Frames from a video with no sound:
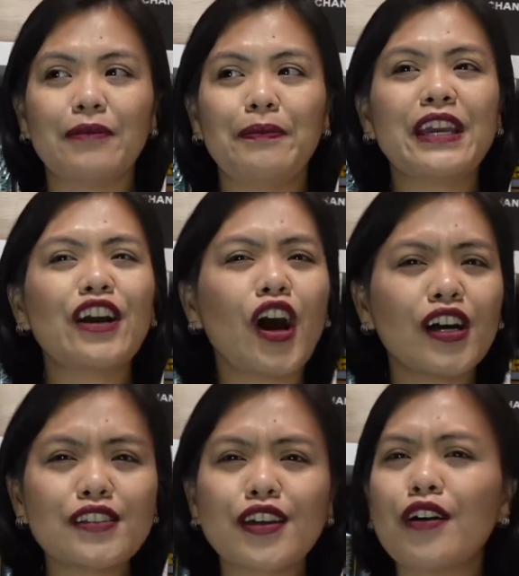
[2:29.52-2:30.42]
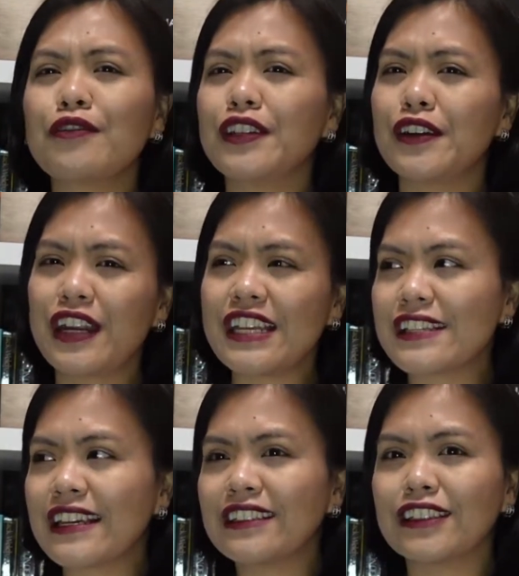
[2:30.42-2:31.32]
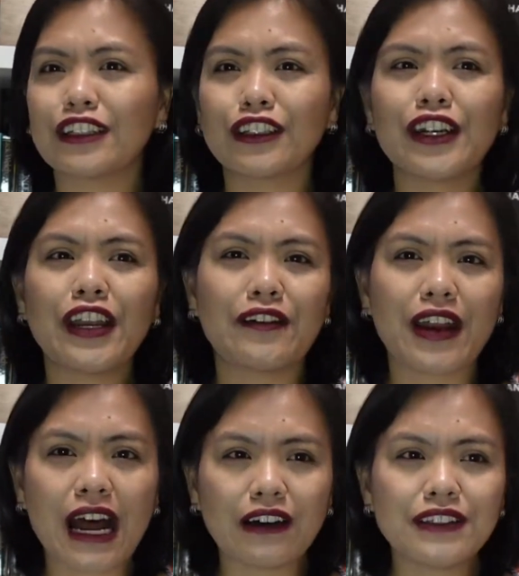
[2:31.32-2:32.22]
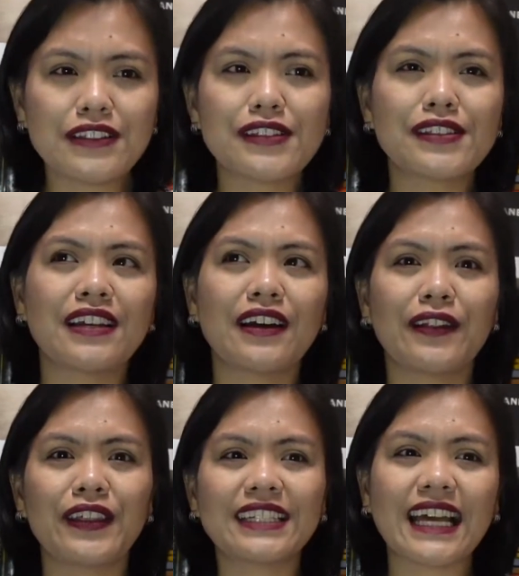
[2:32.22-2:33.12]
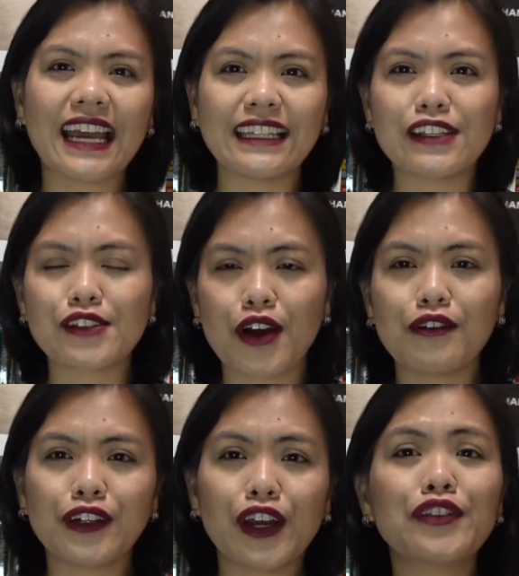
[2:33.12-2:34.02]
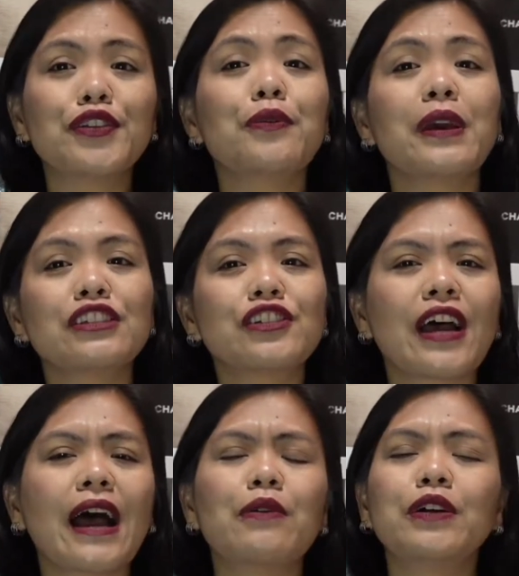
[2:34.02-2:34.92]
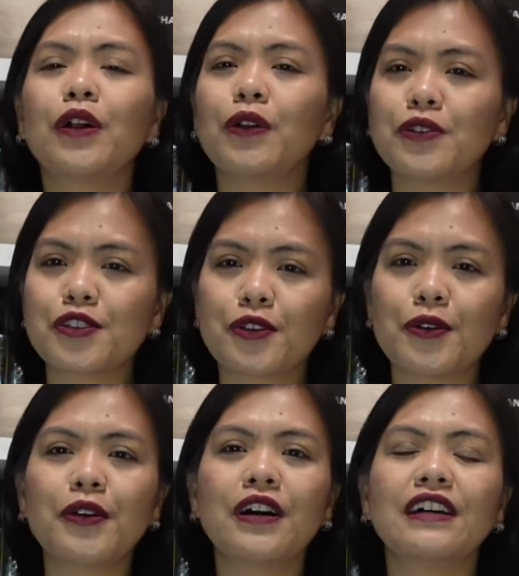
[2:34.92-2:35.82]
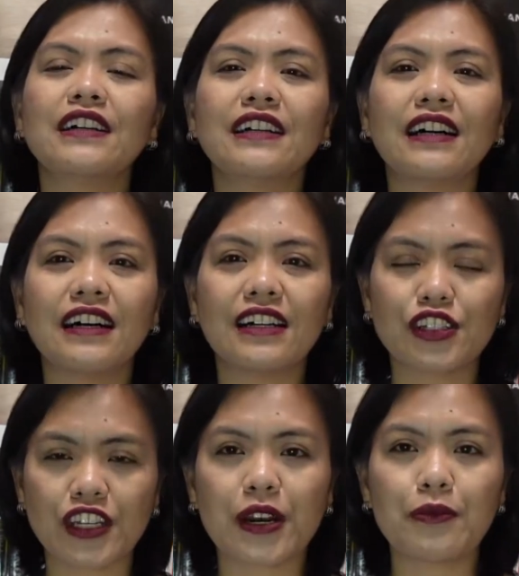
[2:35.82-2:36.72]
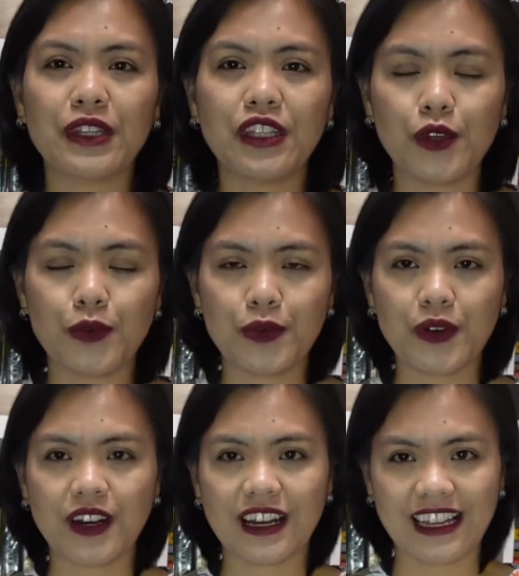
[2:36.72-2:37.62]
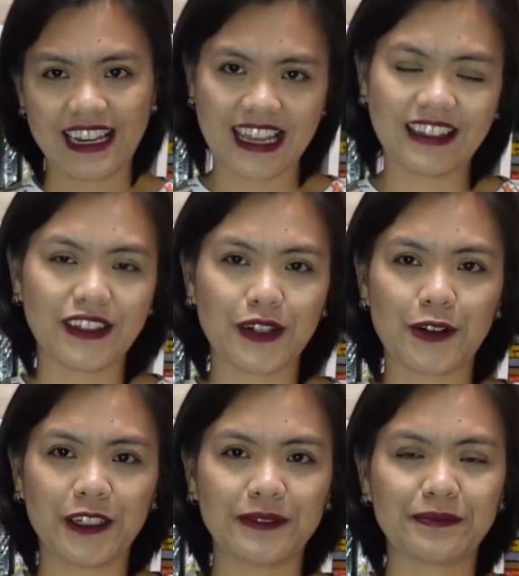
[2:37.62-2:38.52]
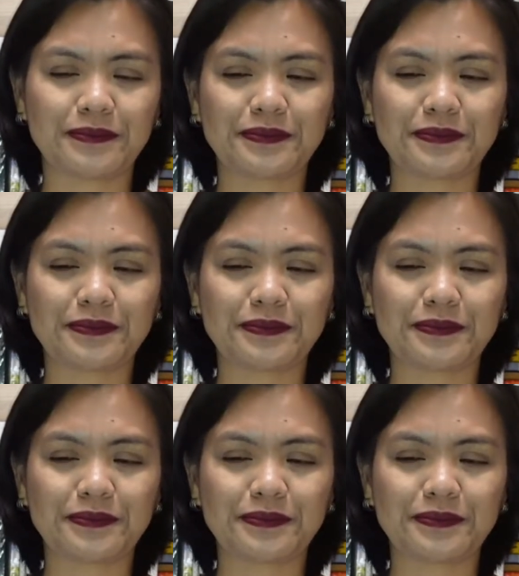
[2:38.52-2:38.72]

because of the recent turnarounds that I discovered, to which I will also share with you later on.